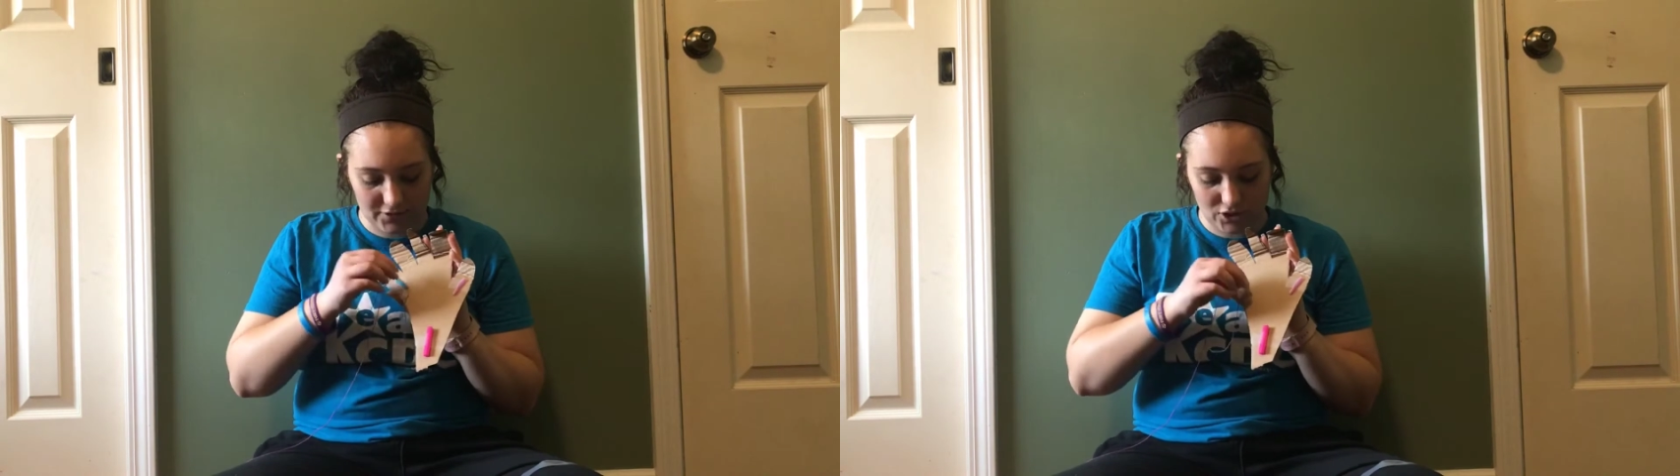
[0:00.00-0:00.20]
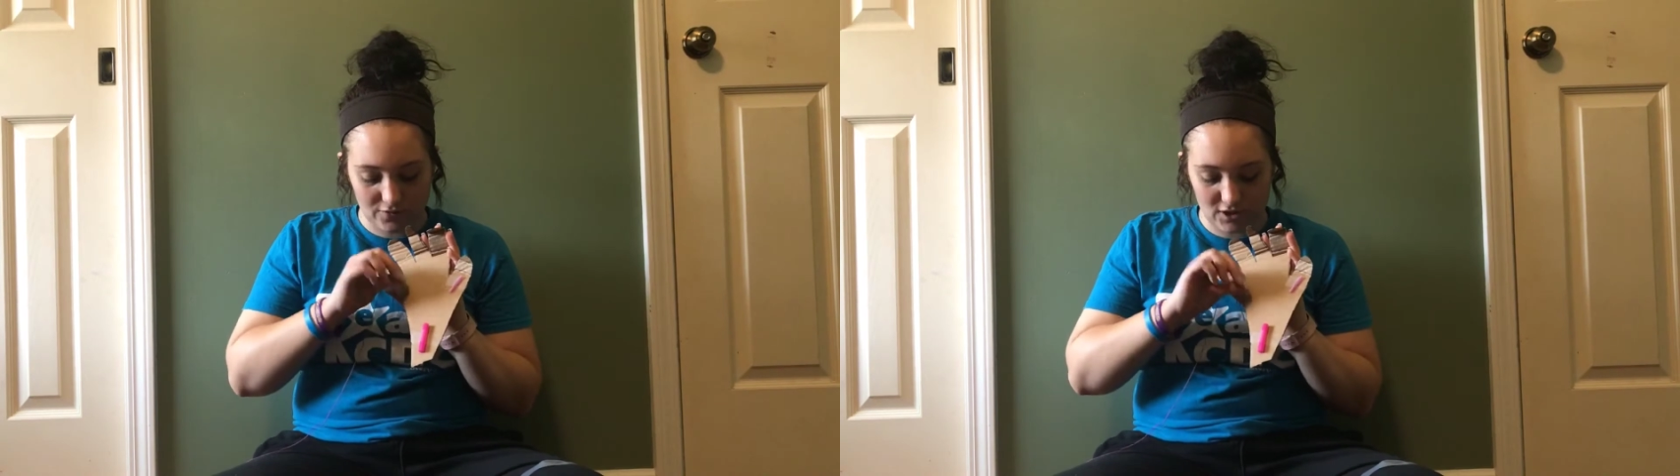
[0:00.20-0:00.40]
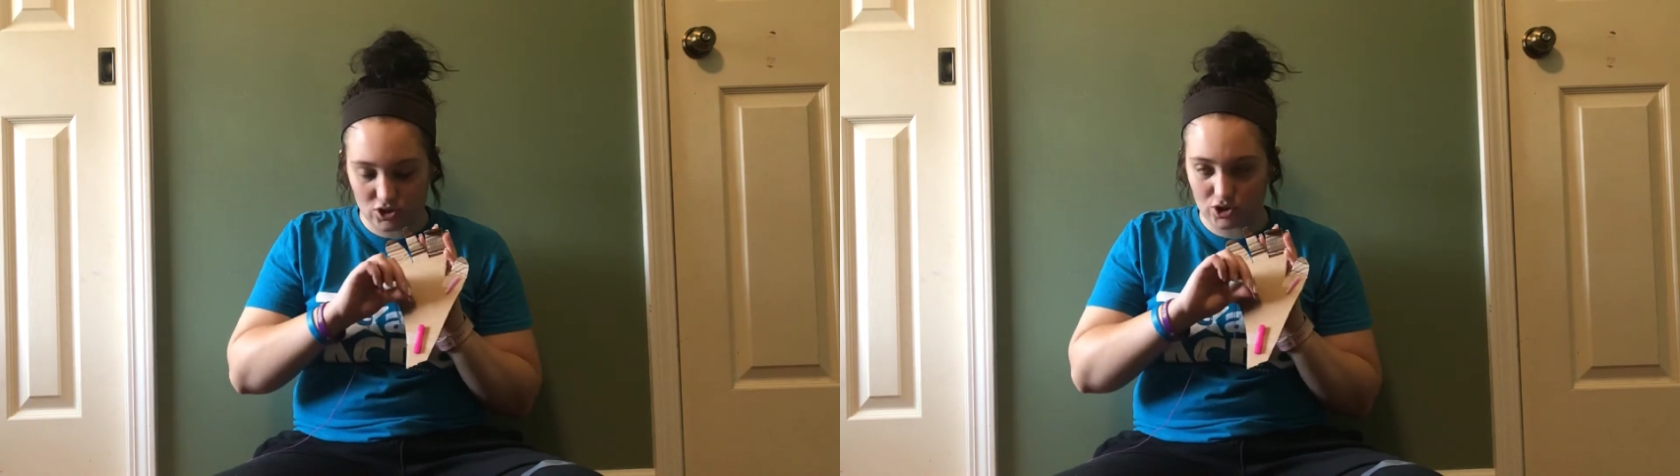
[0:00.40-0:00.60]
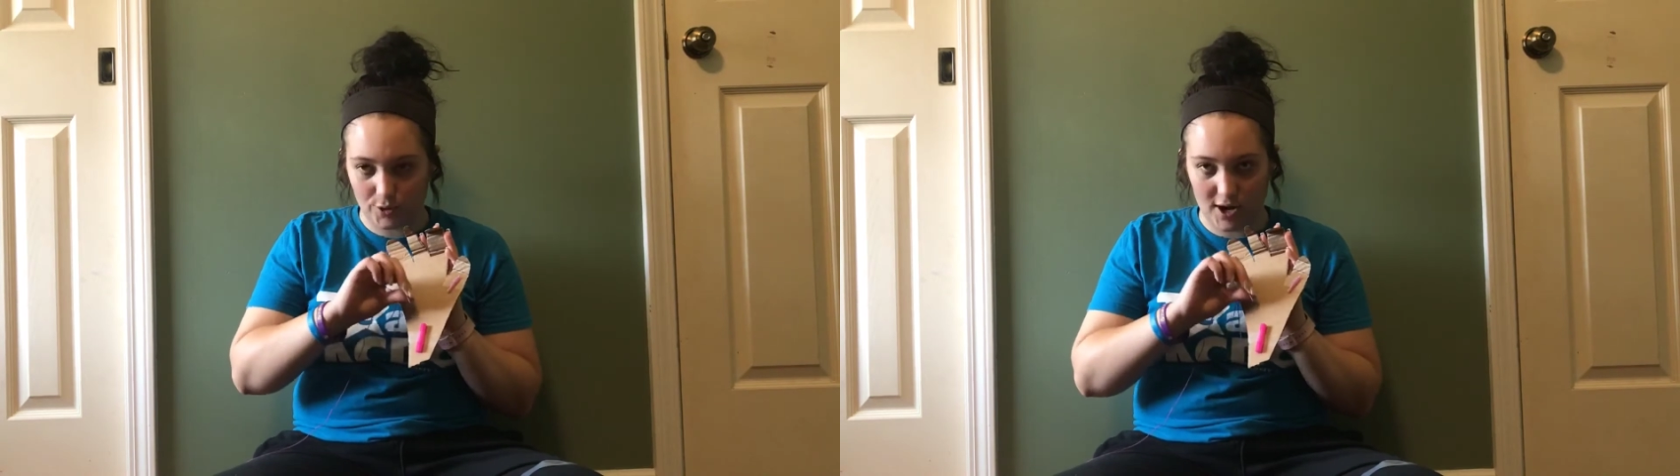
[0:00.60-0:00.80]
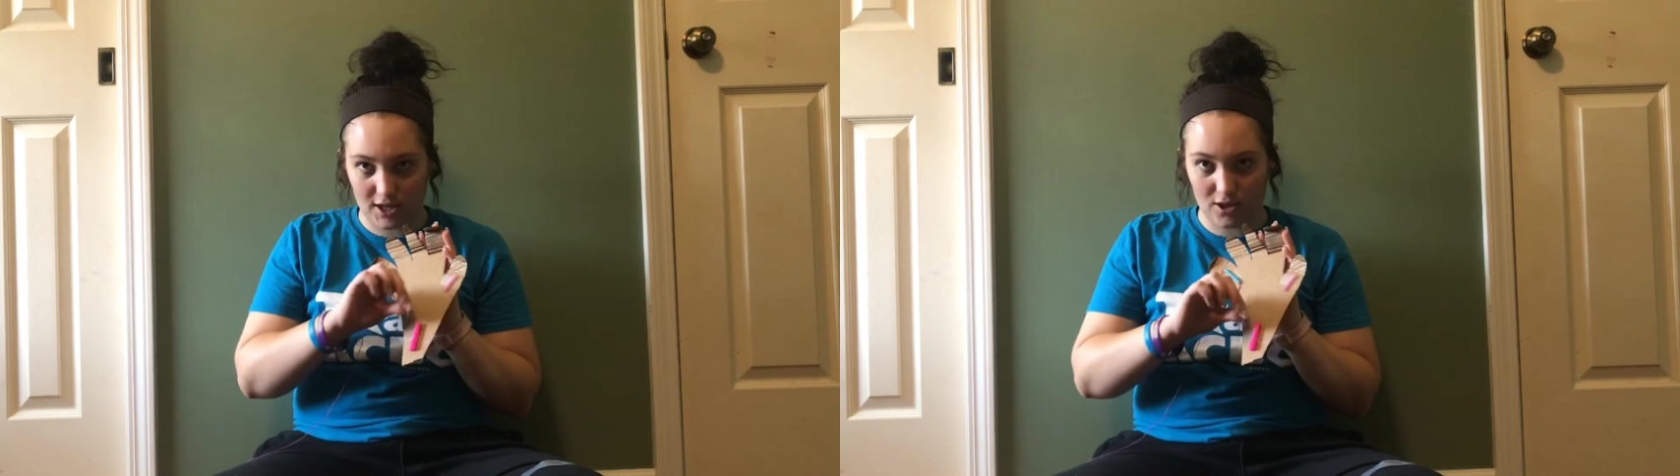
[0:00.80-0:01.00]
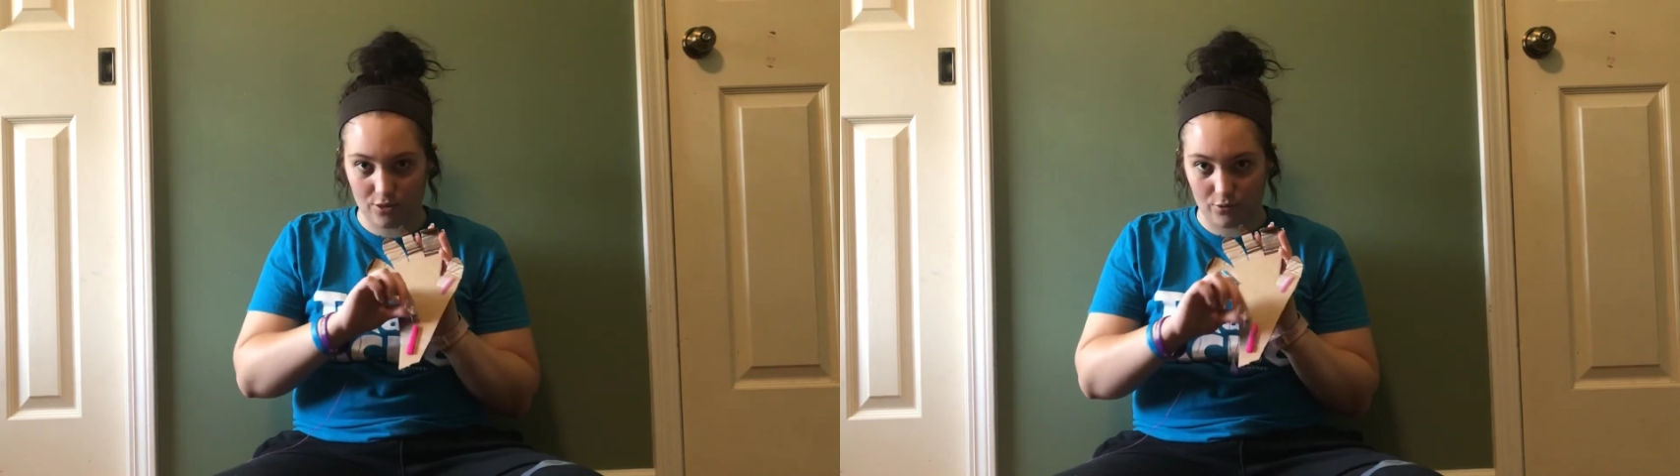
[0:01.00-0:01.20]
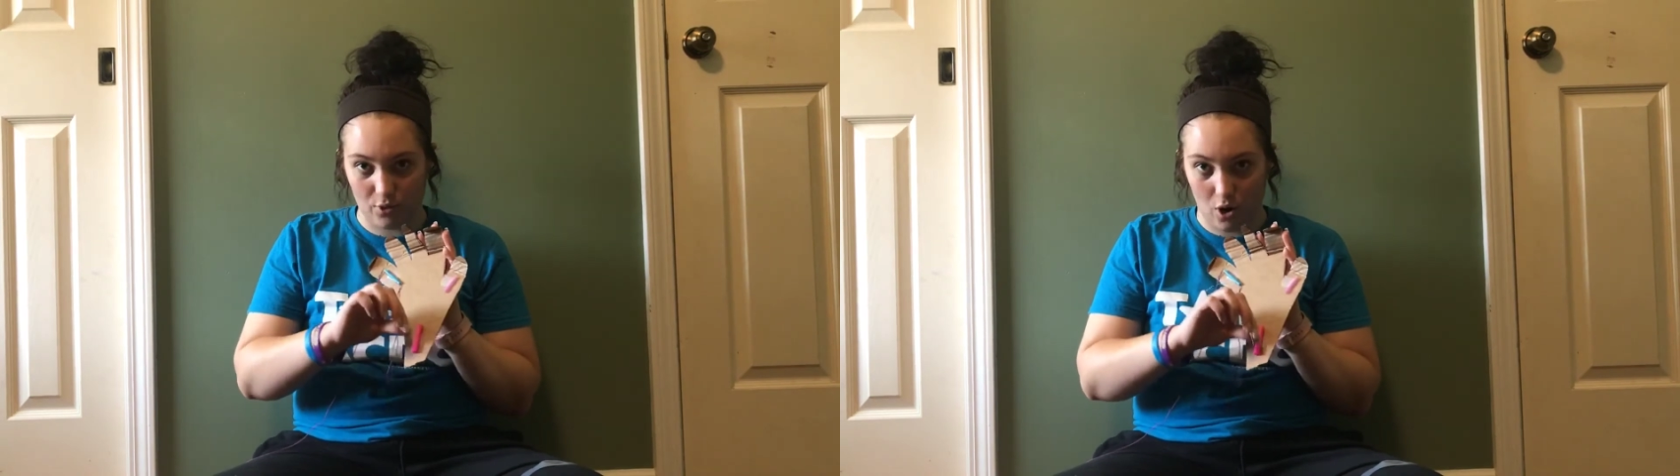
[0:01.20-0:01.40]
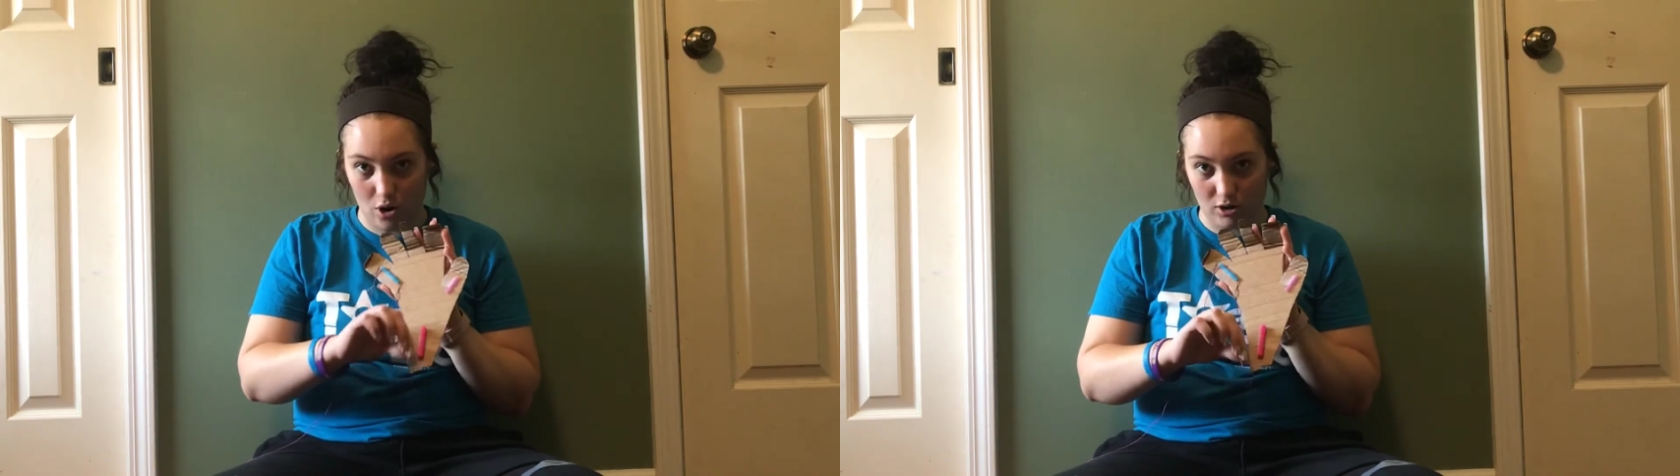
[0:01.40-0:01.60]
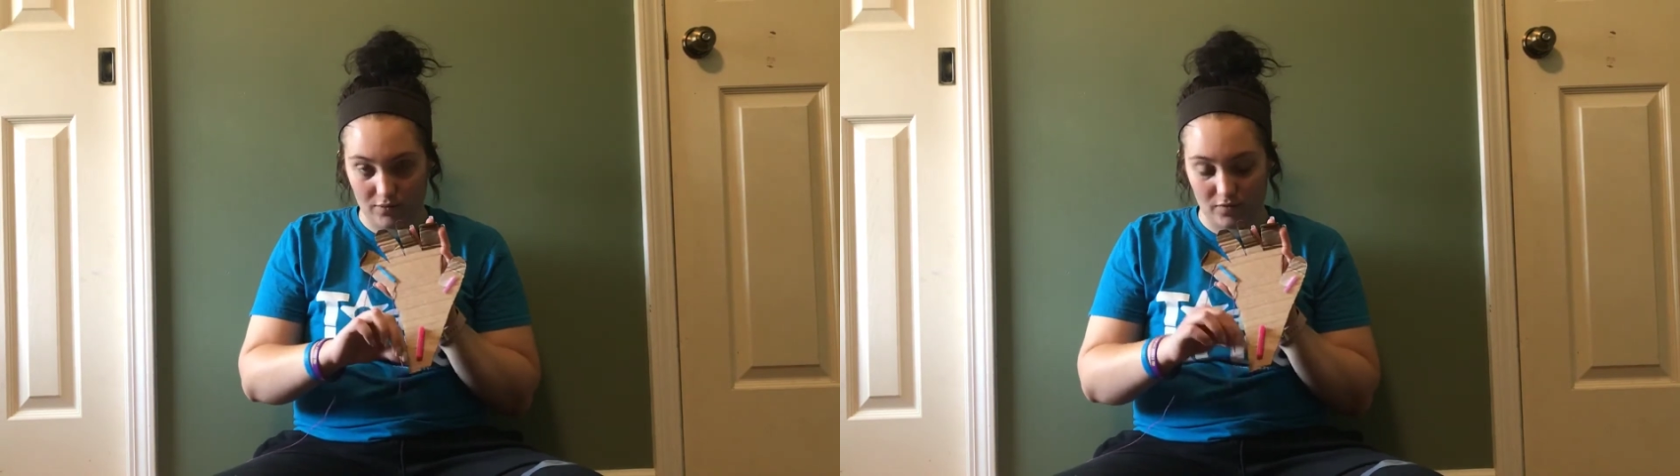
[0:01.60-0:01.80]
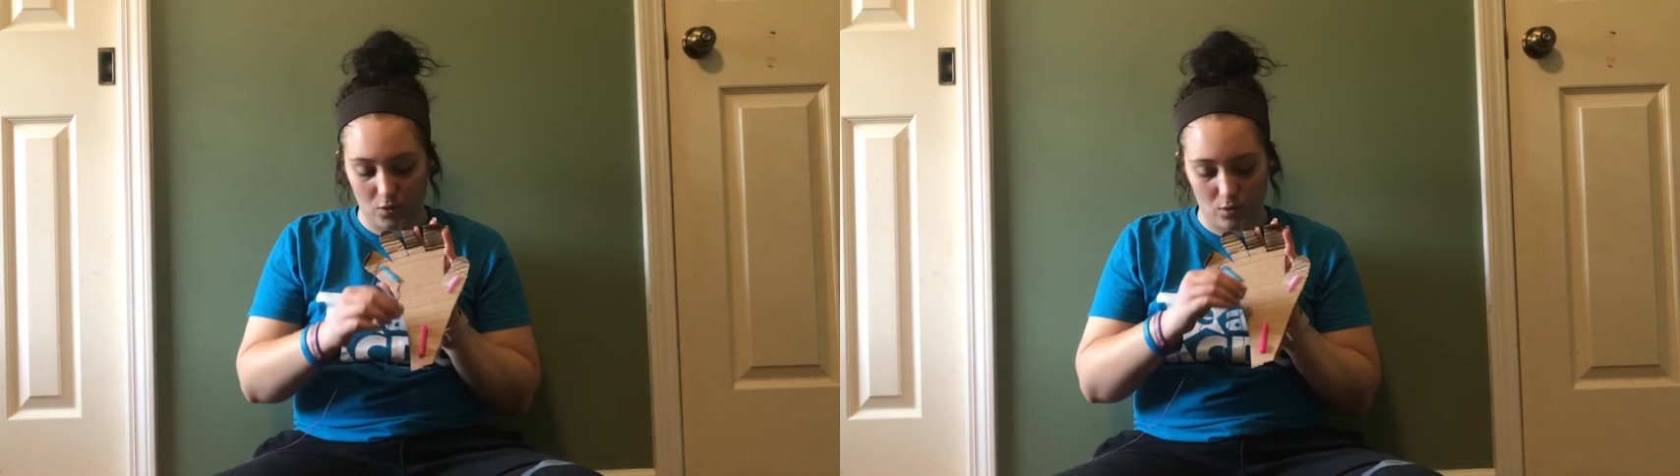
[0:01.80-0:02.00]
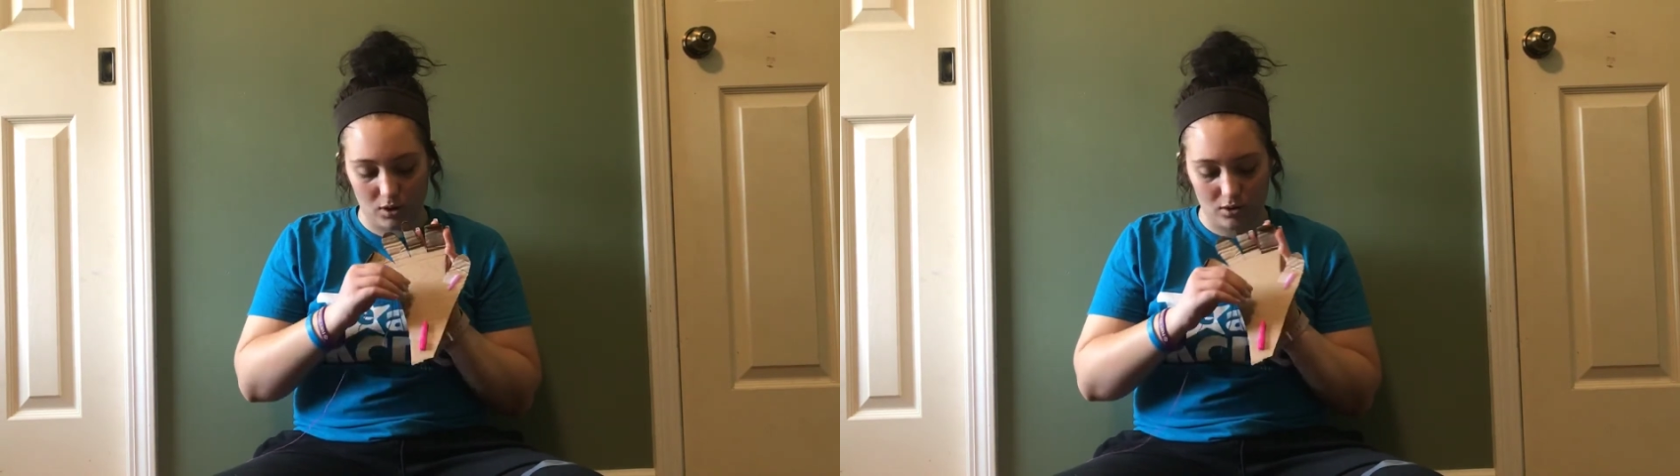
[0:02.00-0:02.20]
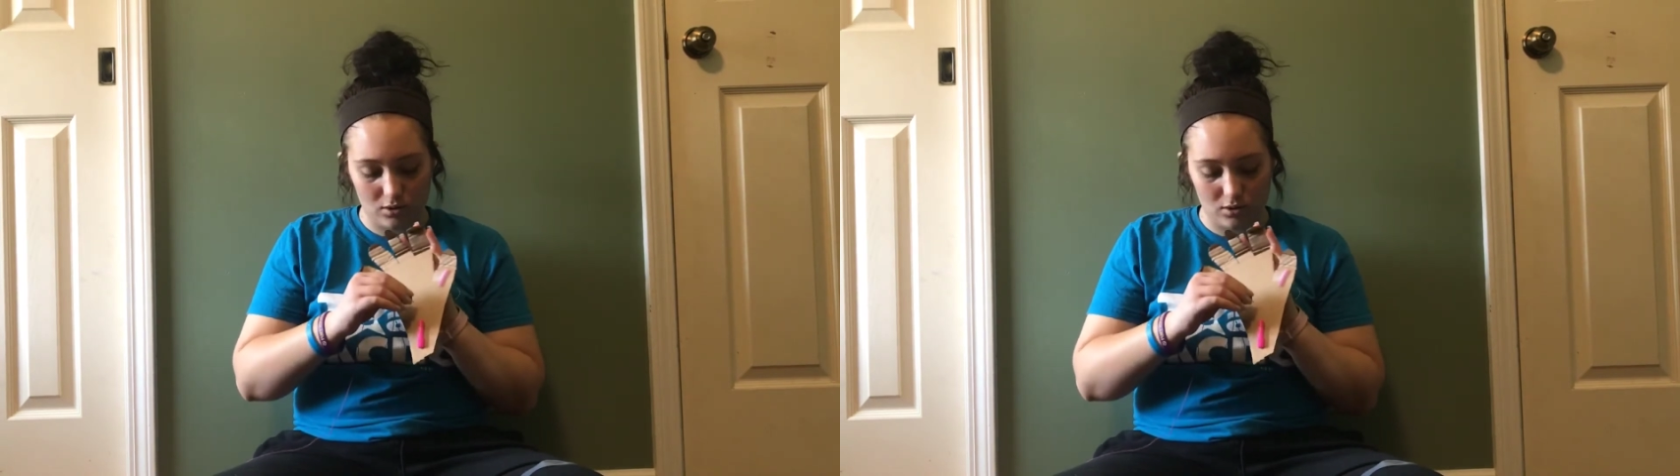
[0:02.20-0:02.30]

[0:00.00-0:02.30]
you finish threading it through all of your